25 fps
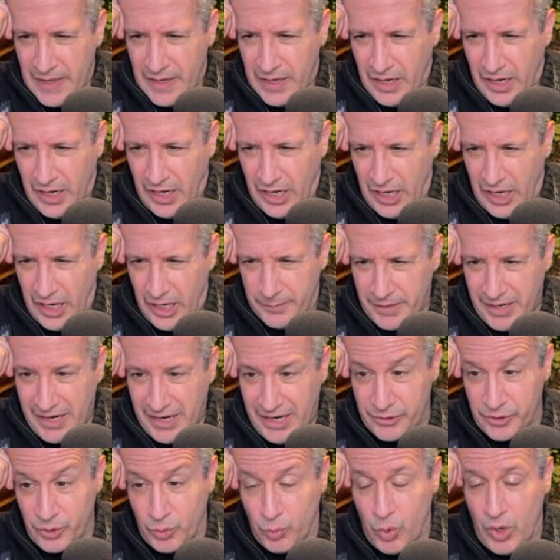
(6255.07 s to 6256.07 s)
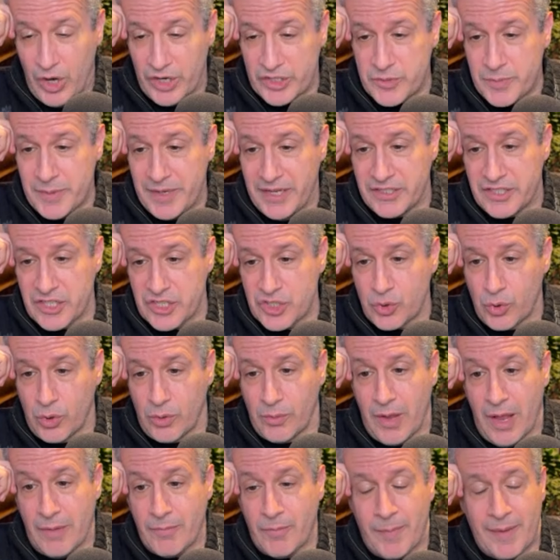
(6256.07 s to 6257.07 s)
How to watch me on
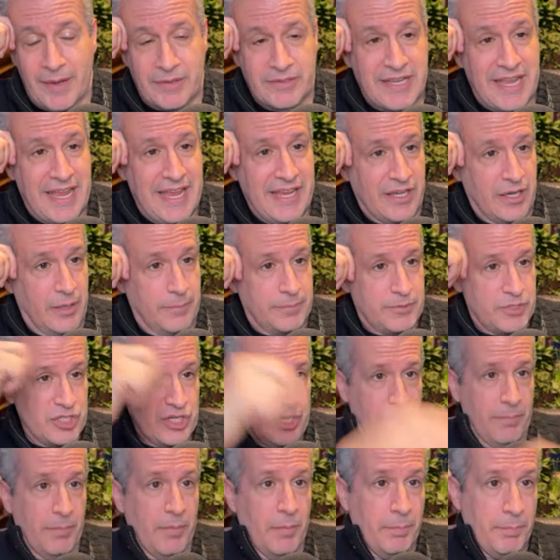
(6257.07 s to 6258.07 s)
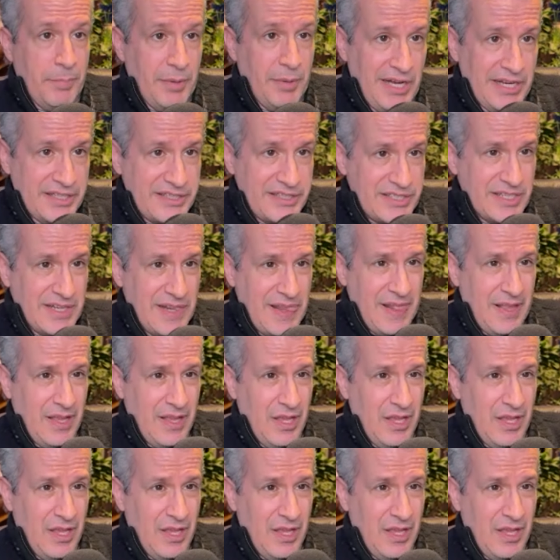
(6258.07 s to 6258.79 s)
Discord? Well, I'm about to hang up, Jim, but